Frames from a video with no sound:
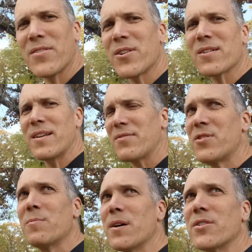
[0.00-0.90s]
the truck down
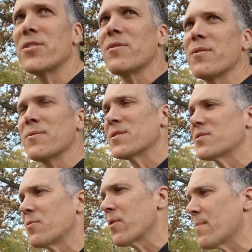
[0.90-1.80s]
too much, so I wasn't
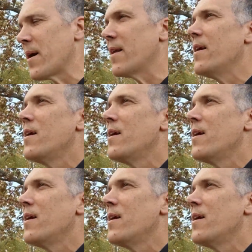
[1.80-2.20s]
too worried about it.